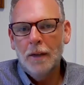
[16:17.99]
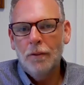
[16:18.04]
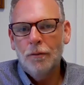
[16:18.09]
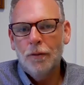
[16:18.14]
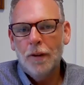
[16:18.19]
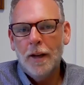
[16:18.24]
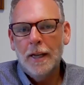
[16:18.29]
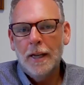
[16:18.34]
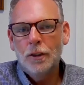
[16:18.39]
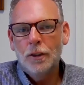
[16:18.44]
In
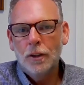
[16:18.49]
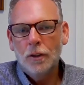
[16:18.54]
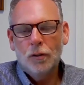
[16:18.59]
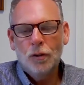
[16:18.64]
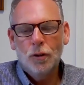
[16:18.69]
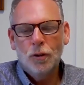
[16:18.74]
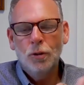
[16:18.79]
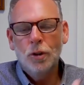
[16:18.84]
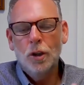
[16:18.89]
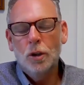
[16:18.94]
fact, as
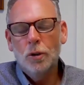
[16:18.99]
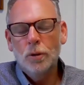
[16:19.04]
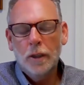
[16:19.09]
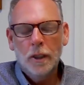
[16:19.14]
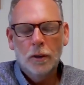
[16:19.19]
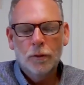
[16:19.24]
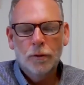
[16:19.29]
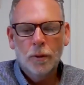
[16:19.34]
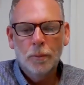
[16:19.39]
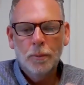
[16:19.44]
you know,
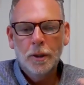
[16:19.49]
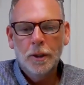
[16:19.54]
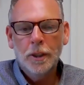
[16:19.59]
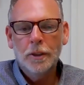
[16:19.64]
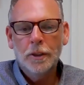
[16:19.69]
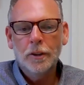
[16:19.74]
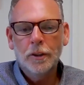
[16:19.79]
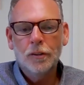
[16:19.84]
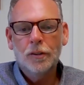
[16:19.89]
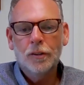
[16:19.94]
Dale
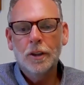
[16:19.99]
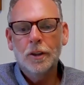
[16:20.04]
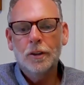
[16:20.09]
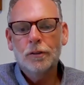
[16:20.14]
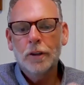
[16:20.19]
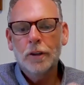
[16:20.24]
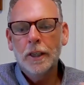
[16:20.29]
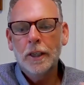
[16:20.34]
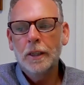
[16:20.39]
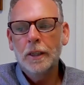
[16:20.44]
Vermillion just did a
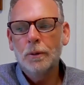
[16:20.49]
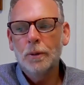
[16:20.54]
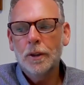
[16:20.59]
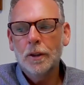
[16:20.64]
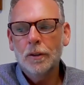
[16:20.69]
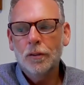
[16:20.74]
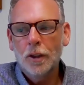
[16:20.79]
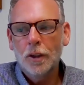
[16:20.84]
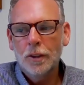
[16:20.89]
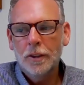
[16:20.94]
training with
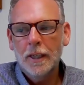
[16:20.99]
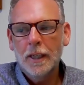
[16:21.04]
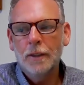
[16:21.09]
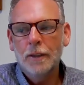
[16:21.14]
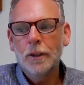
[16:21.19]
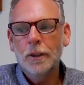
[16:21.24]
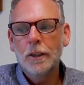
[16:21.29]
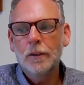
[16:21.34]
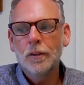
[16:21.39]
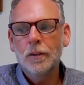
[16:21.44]
us on 10
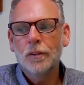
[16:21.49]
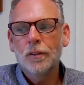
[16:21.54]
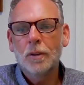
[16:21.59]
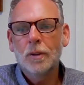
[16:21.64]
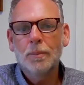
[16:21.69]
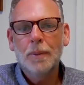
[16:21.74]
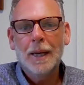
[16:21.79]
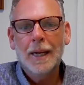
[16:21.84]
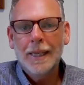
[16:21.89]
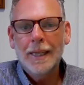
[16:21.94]
reasons to
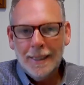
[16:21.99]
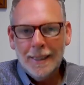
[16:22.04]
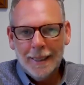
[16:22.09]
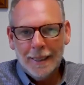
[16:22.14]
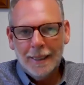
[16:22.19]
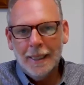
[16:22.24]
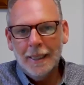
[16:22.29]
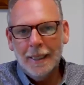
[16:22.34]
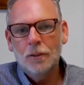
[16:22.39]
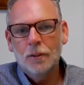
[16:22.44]
buy. In
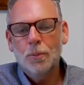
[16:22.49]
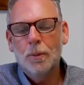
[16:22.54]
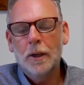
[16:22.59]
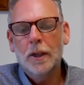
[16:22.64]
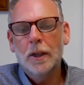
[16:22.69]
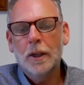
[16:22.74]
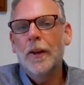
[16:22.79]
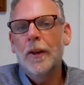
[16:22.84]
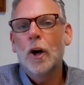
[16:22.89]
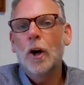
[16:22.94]
today's
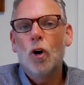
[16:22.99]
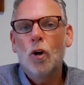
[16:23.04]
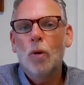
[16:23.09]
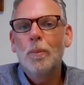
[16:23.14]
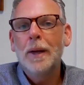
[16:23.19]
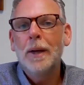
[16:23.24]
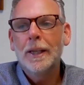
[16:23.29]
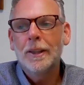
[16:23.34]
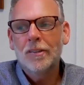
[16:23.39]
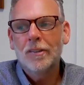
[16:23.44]
market, they all
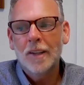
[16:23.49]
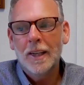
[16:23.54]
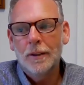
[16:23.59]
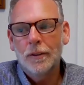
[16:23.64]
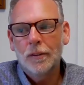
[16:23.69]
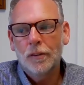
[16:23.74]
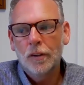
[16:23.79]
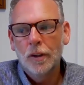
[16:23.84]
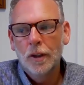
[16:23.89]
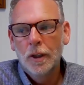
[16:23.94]
made
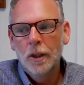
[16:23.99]
sense.